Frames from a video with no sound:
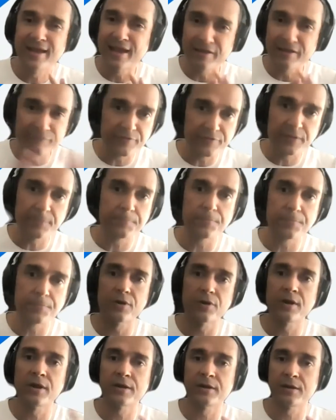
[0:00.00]
every
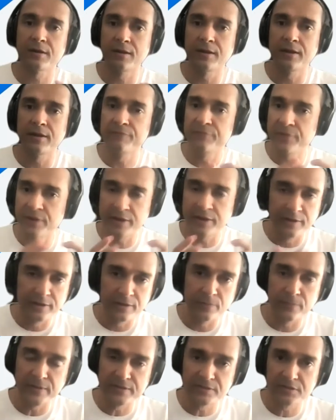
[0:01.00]
product every
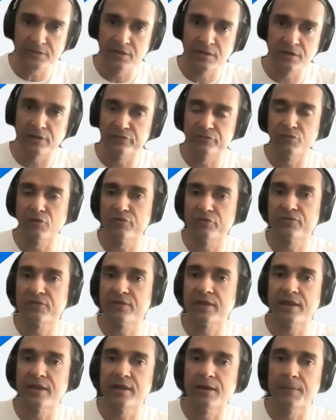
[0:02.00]
intervention does not
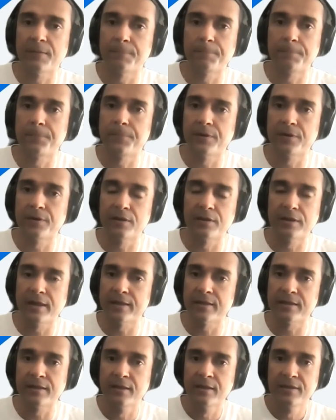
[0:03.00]
scale up uh,
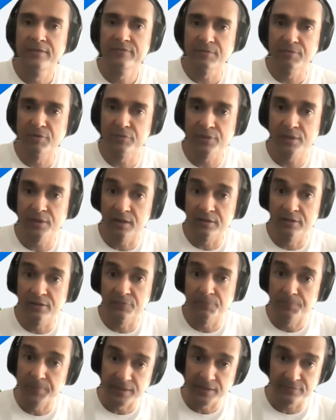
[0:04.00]
like some of the other
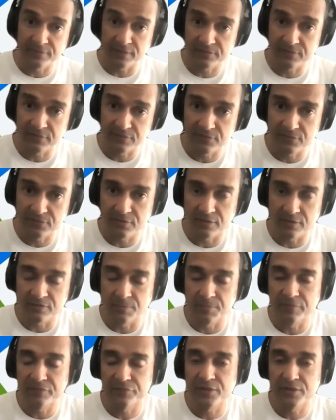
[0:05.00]
big successes
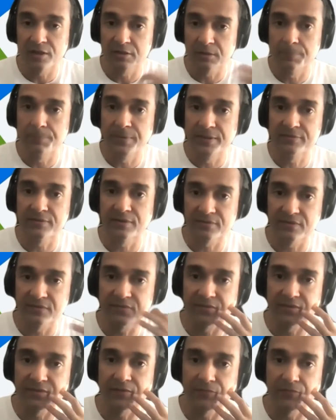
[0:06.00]
some of the other big
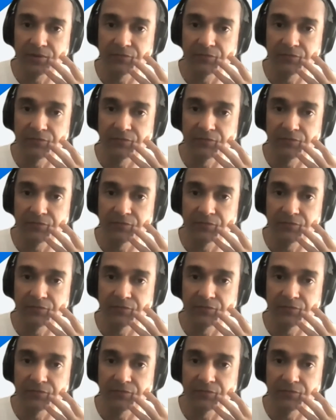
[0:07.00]
successes that